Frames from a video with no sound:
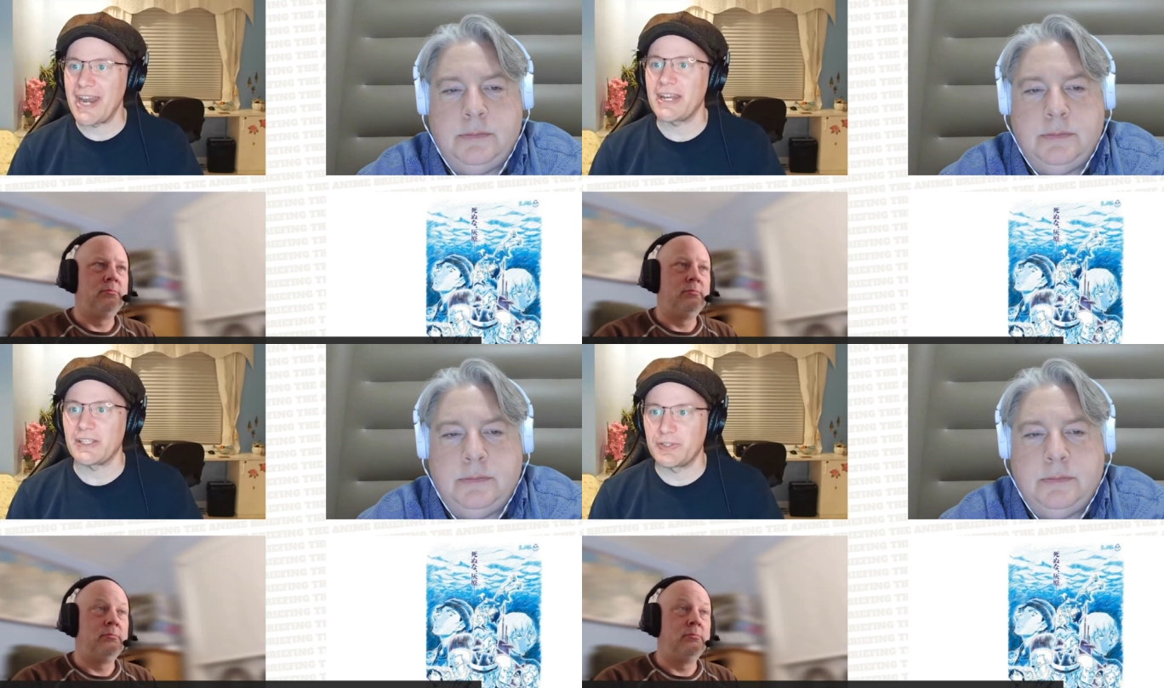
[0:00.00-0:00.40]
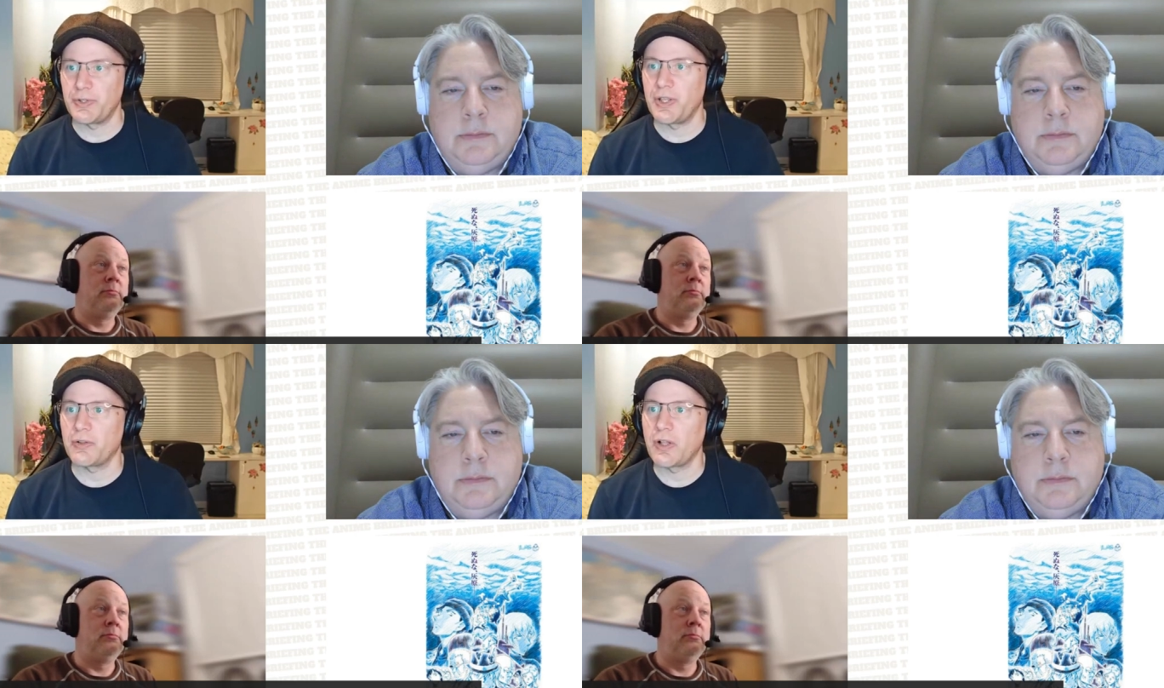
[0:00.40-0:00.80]
Speaker 1: editing
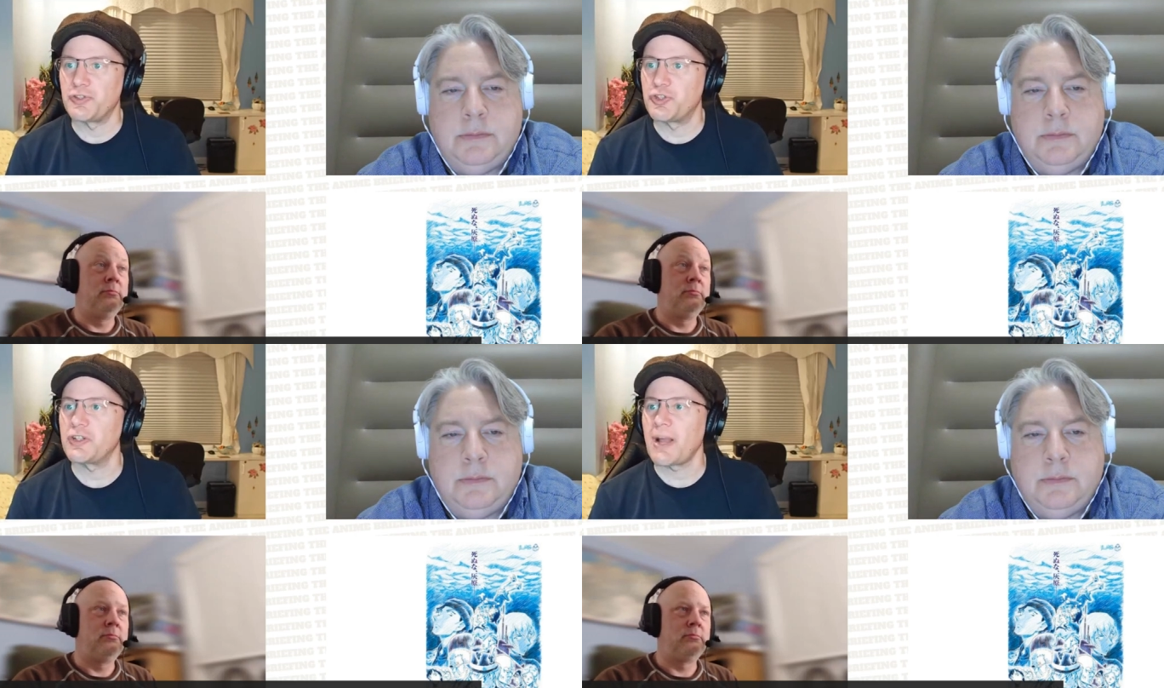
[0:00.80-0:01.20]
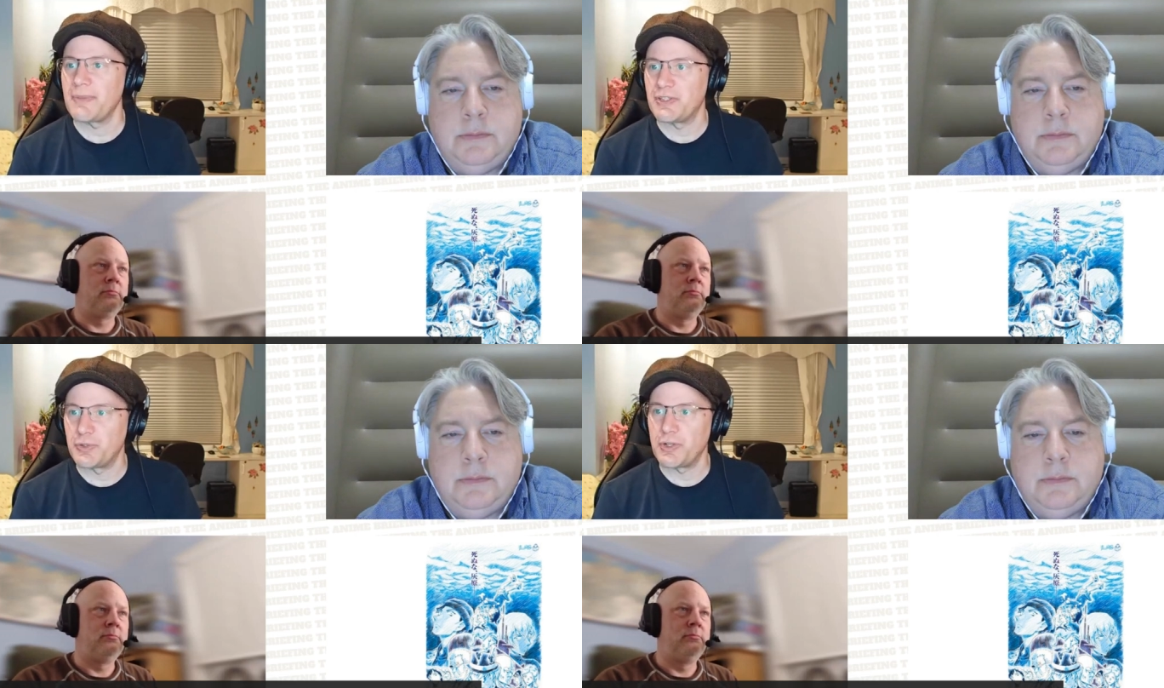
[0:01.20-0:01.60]
studio called
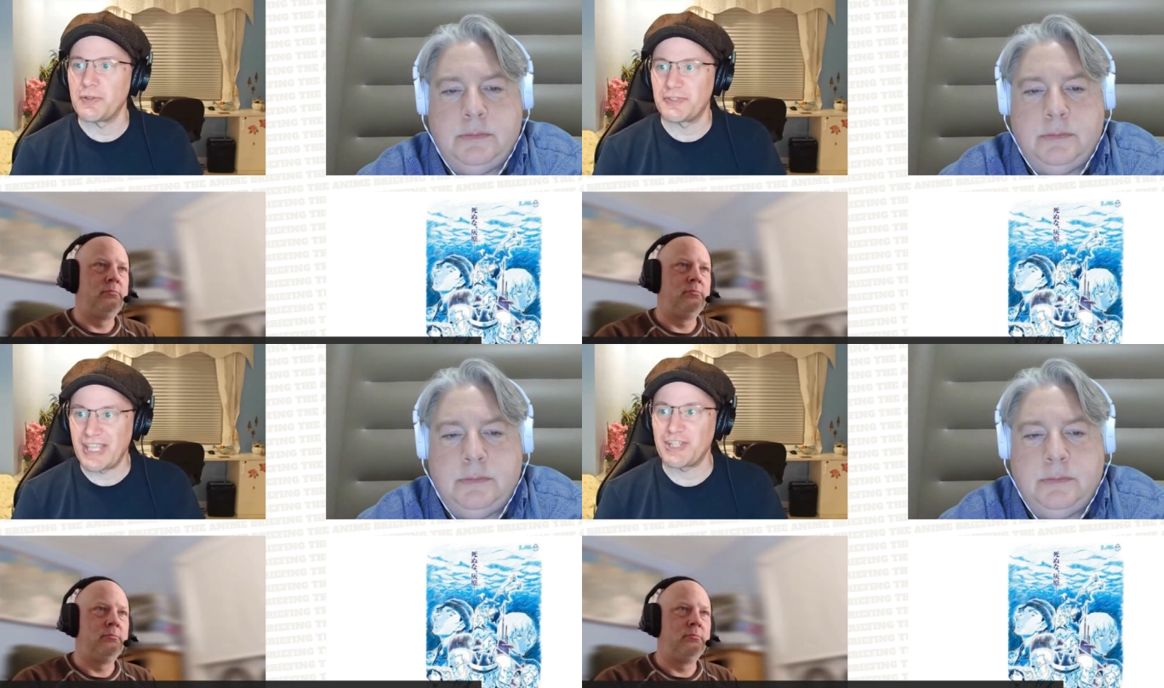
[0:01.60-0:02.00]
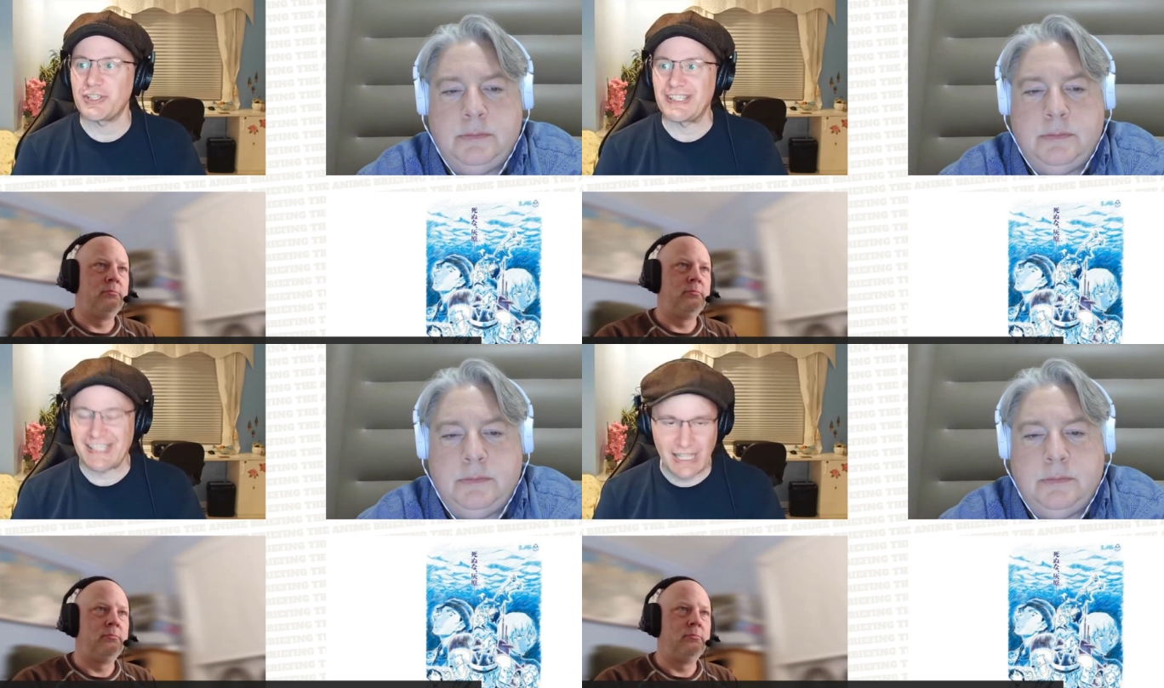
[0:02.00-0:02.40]
Tsugunami Studio
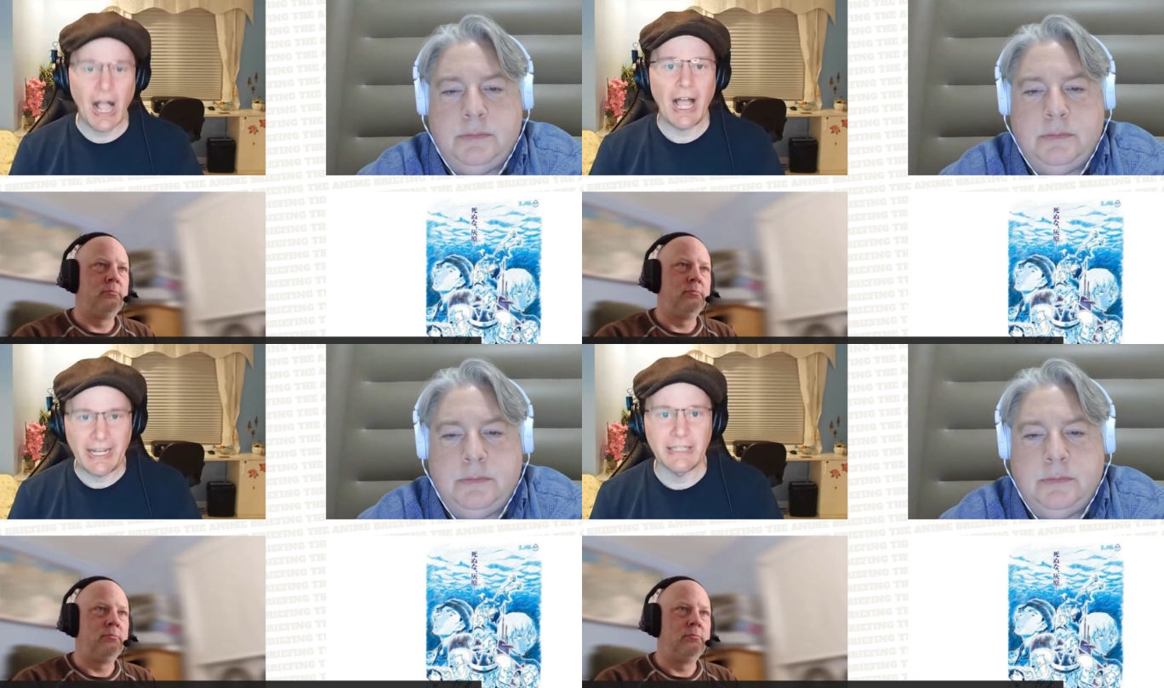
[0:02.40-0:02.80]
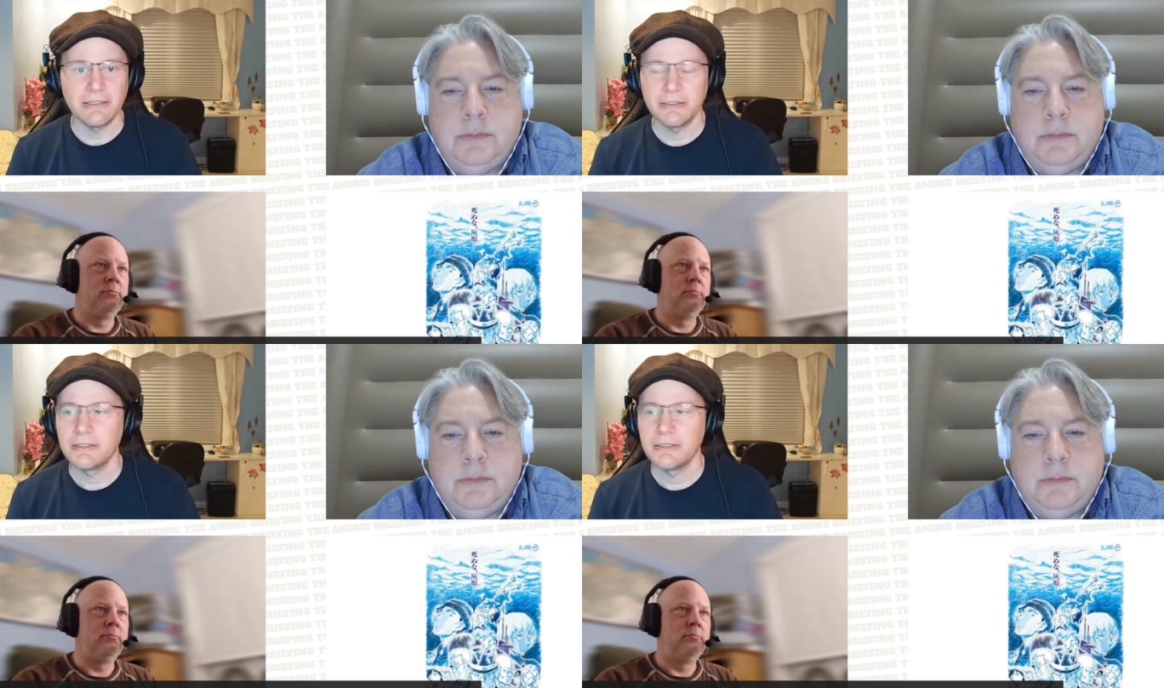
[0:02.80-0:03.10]
Station Slide.